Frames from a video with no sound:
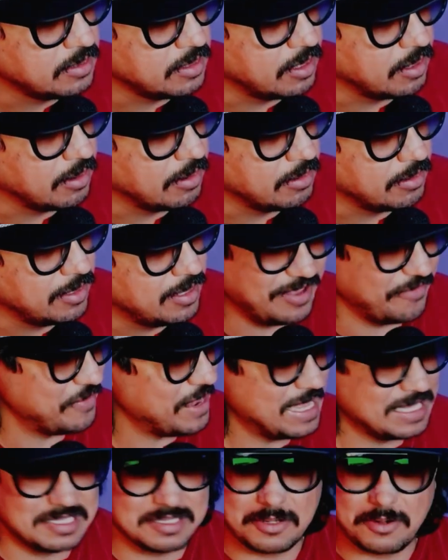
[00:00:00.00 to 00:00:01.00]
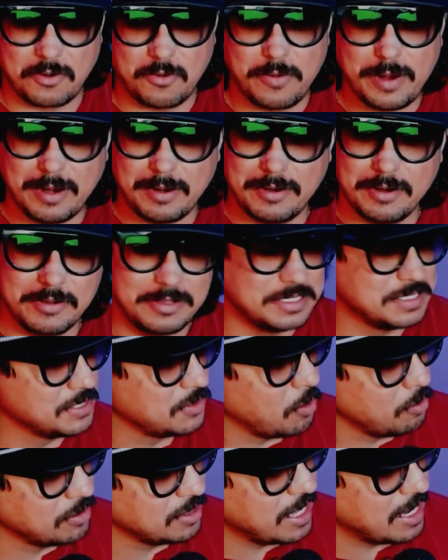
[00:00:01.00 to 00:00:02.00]
you know, if he has a career, you know,
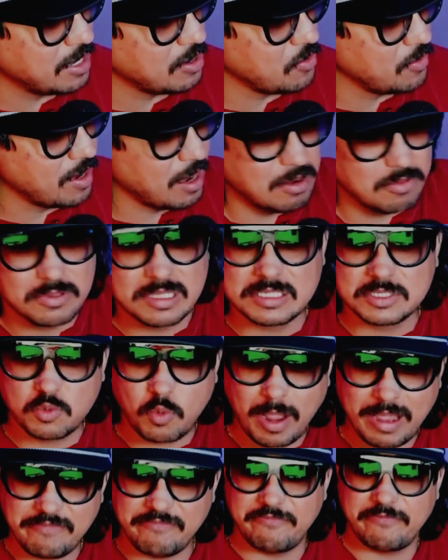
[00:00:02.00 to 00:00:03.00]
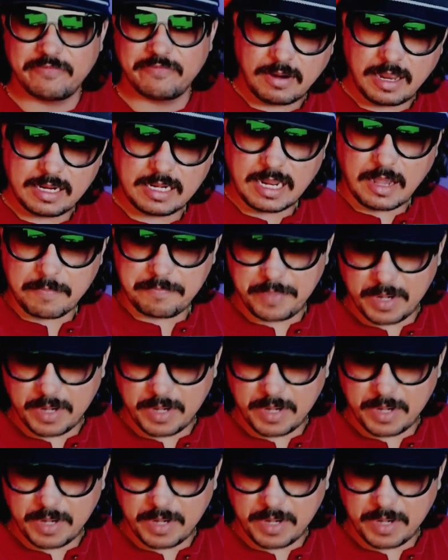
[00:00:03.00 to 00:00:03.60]
this whole thing going on with his wife right now.